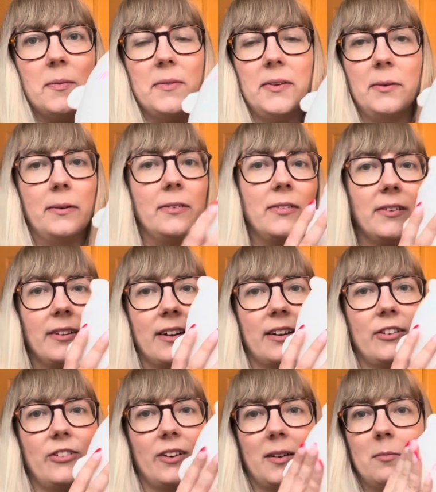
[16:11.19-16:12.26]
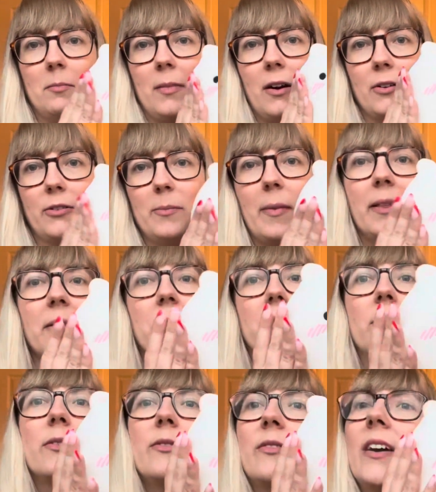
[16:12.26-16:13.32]
This one's just like a giant marshmallow with
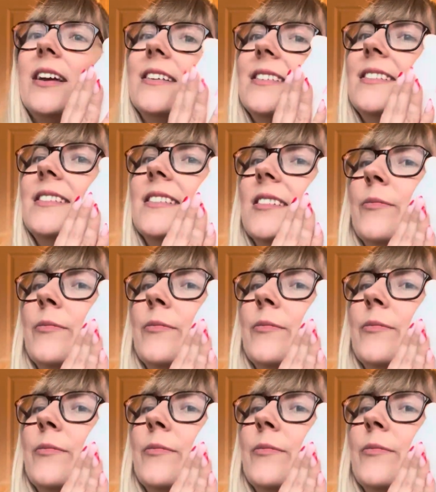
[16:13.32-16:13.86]
a face.